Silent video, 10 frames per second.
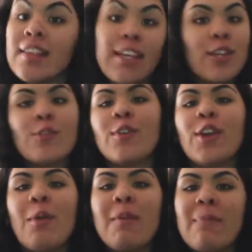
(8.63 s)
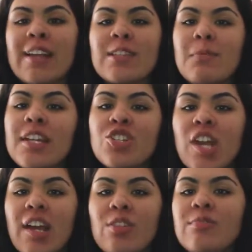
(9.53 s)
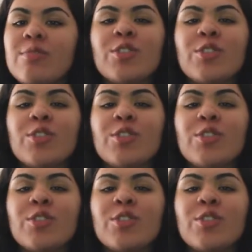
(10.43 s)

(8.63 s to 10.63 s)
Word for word: Thank you for coming back to my channel.